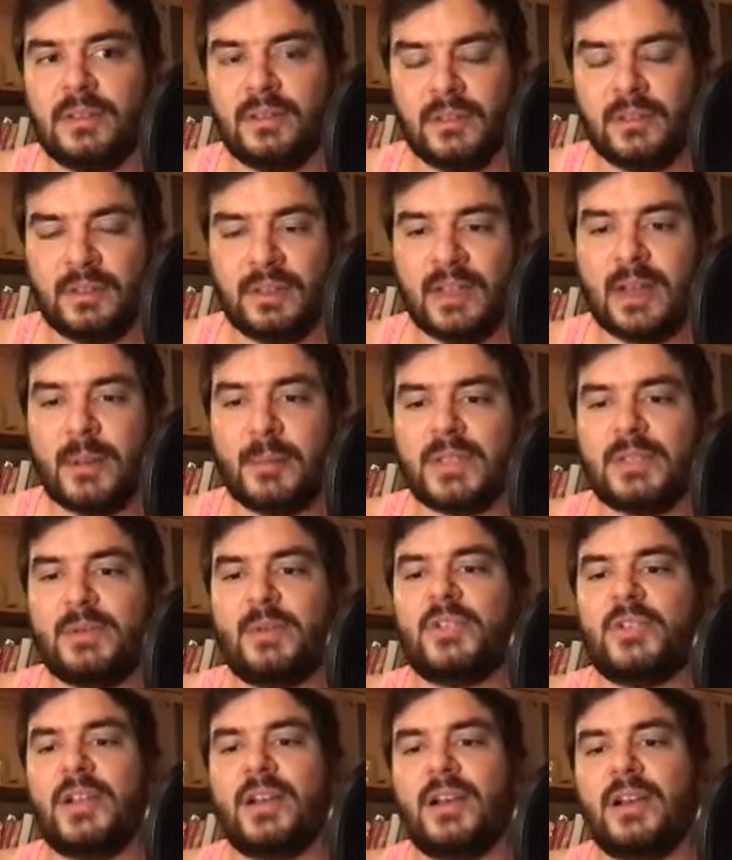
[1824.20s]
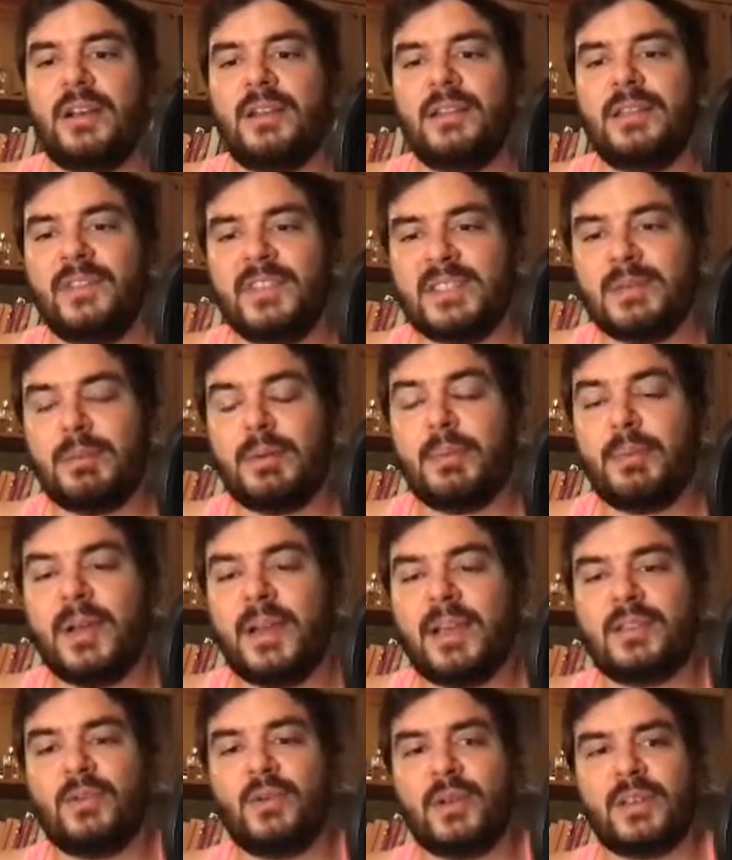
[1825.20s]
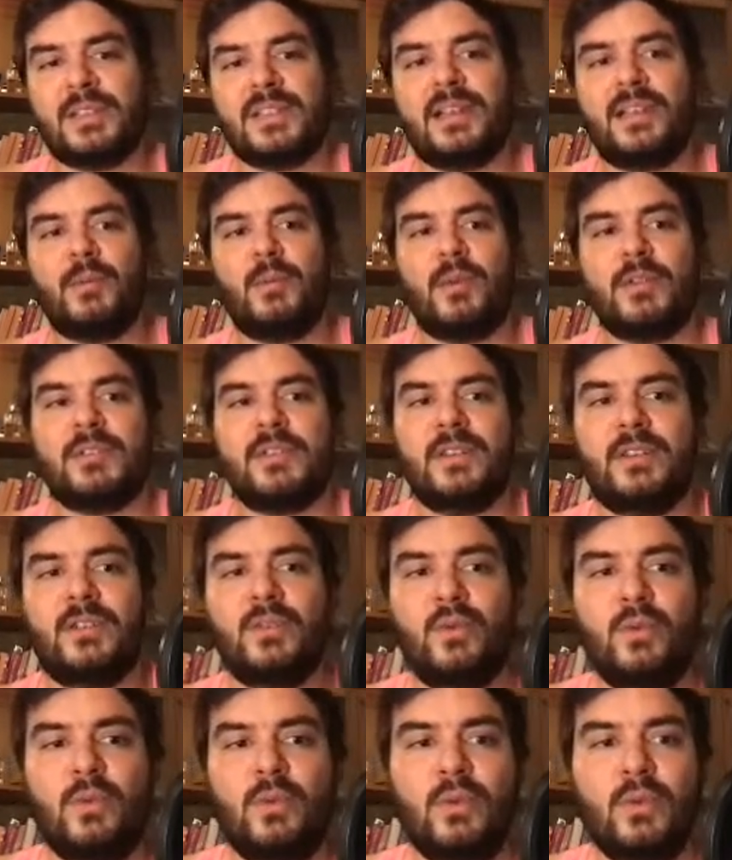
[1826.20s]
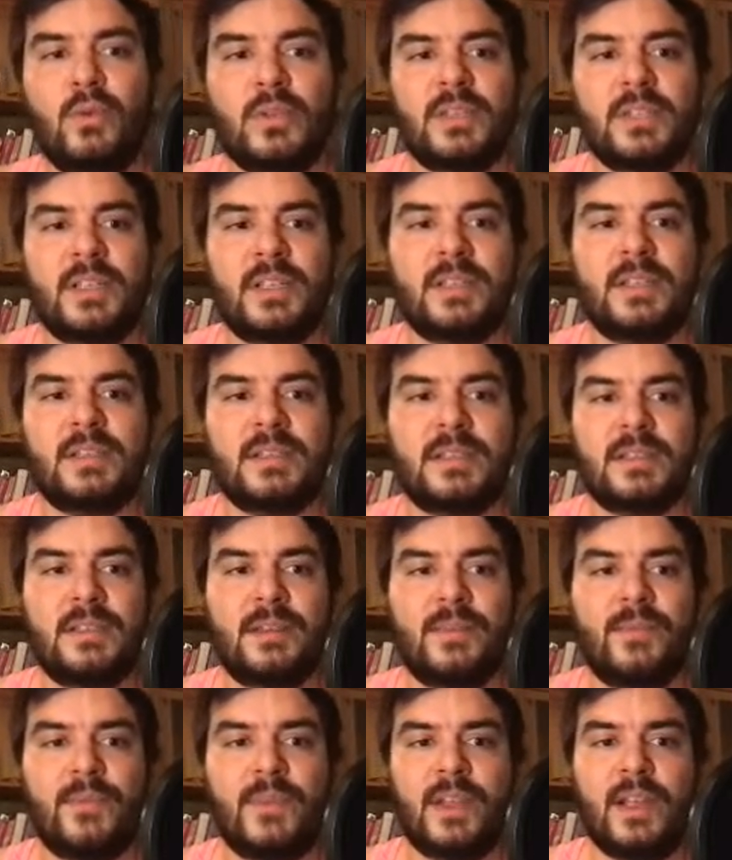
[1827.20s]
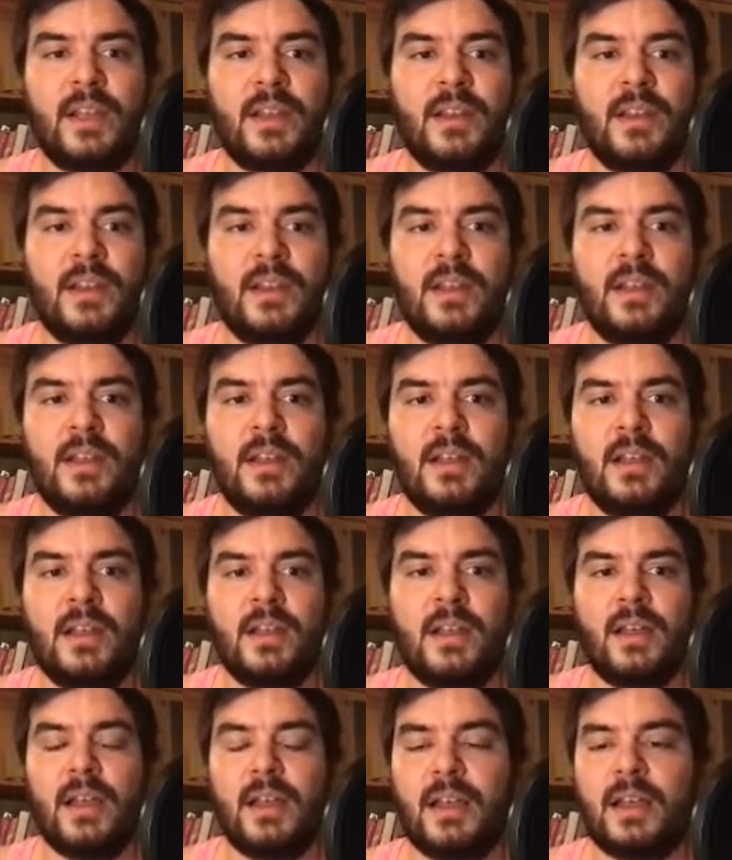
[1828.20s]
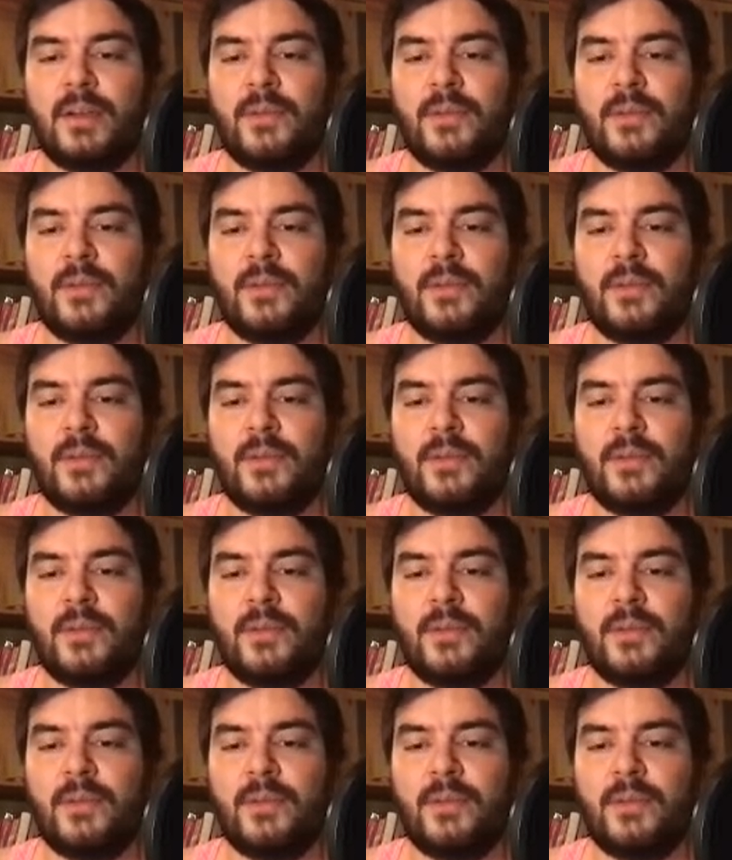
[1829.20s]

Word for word: the numbers which are divisible by two exactly once are 2, 6, 10, uh,